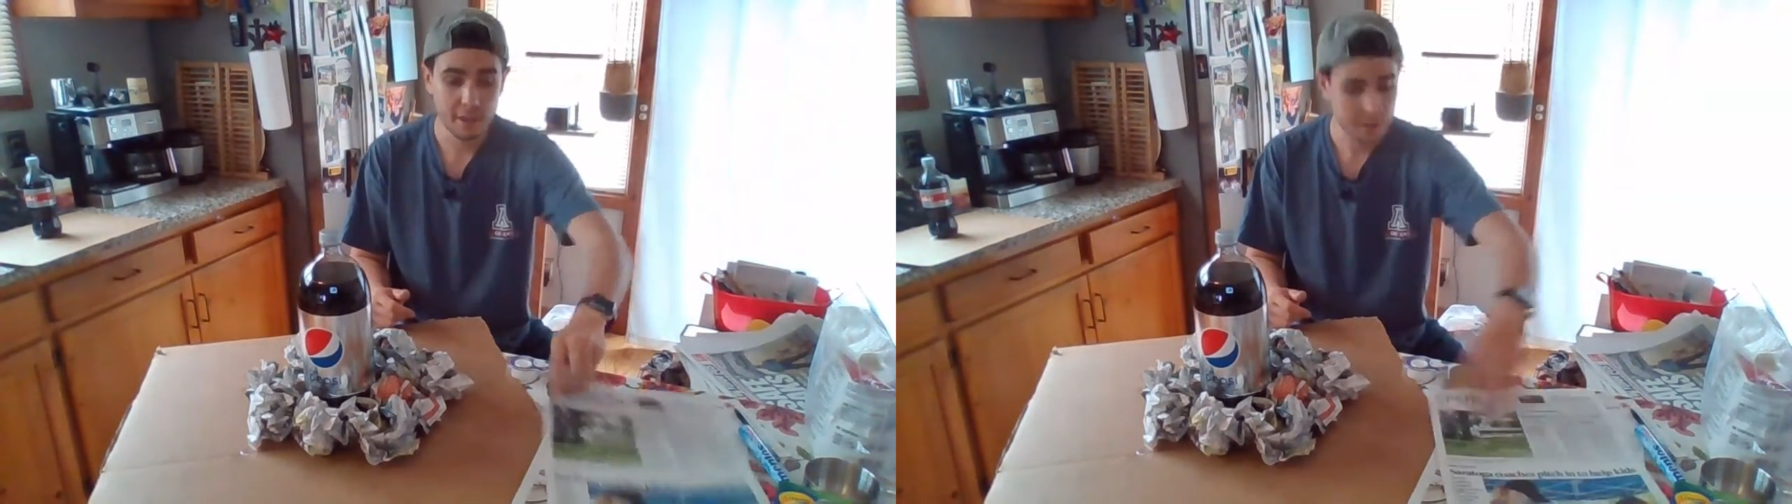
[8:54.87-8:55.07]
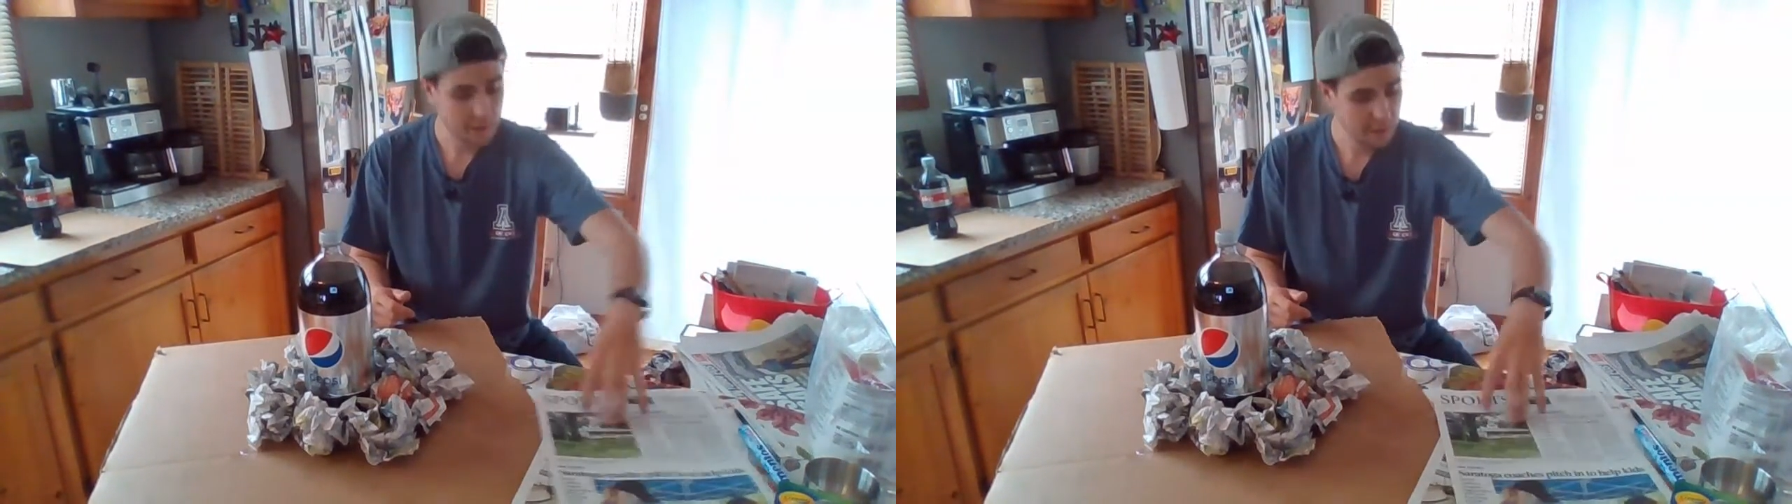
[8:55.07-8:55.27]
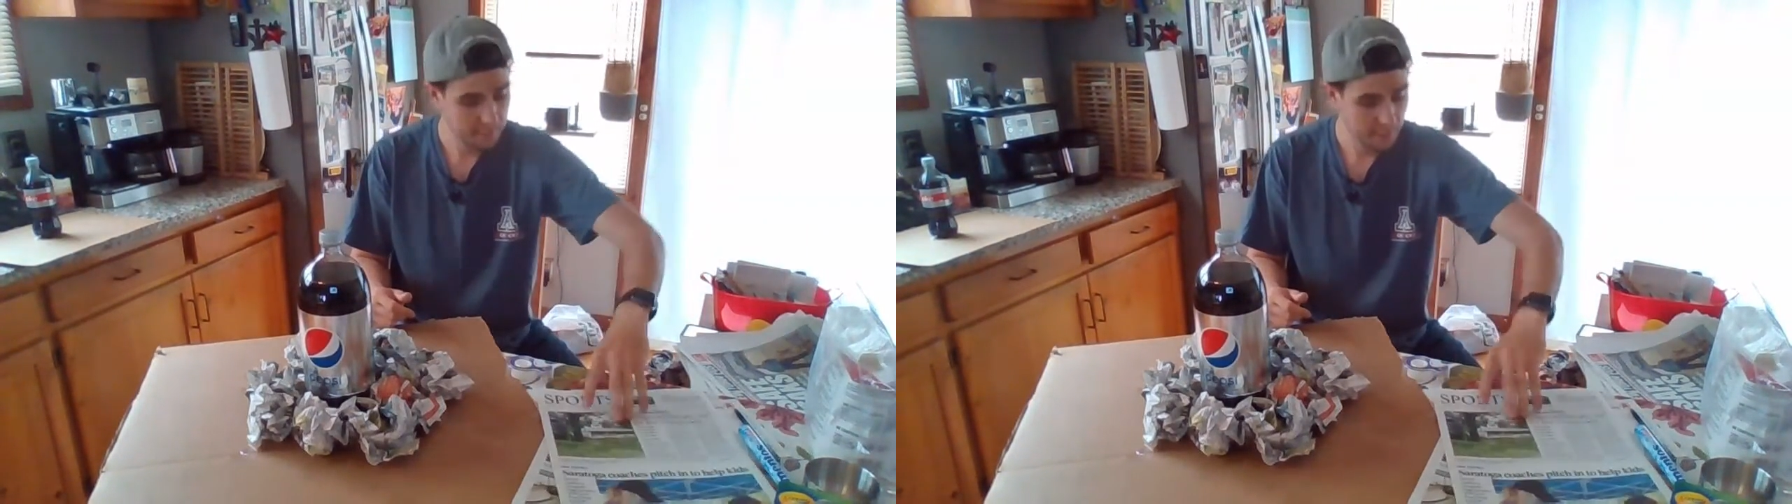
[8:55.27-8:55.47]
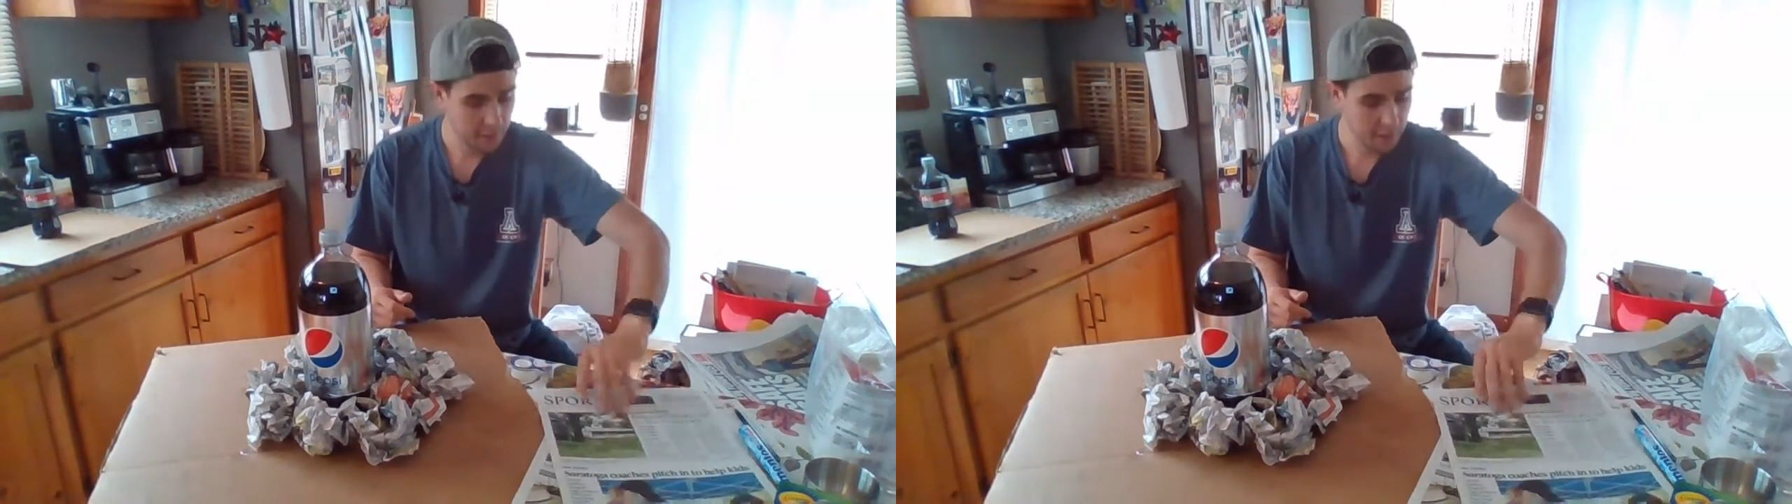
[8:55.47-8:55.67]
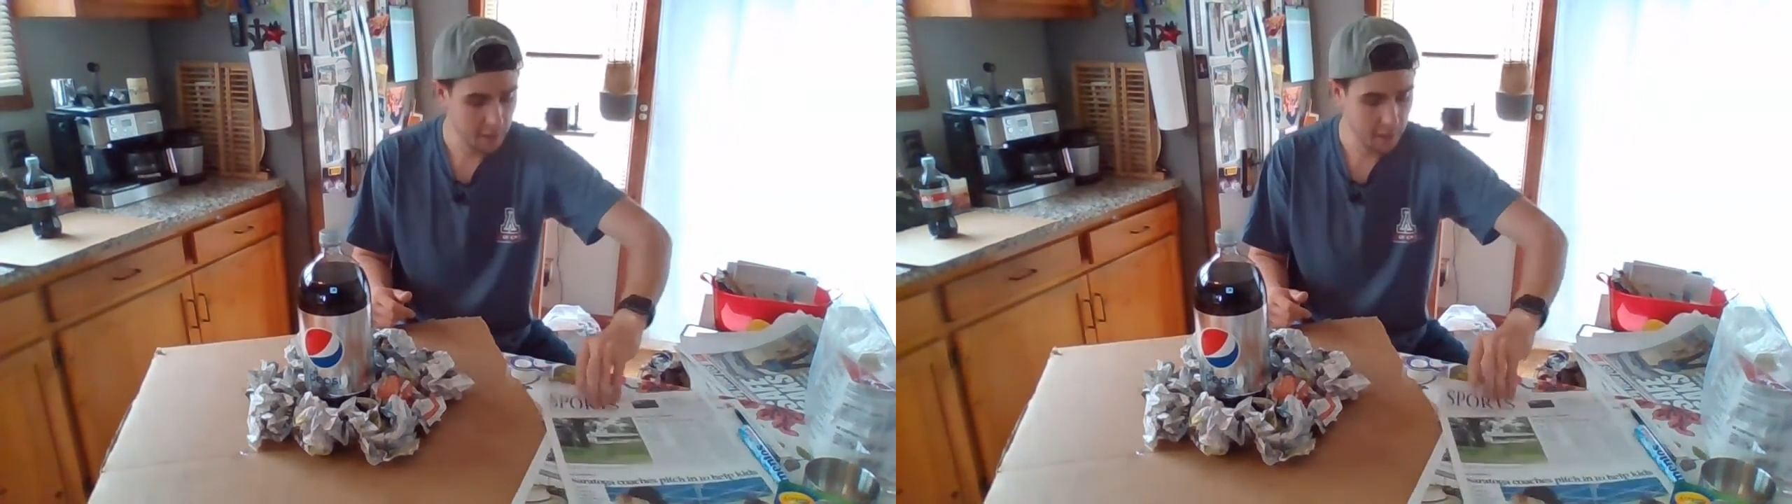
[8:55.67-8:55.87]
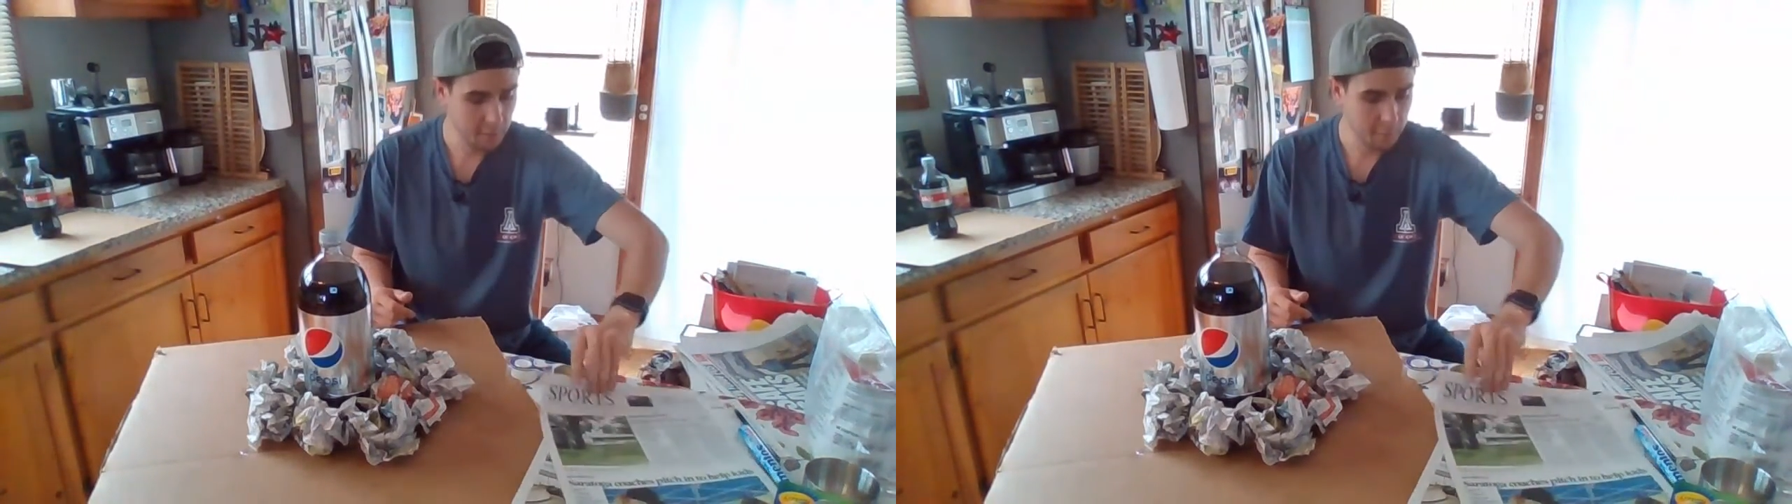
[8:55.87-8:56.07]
to keep on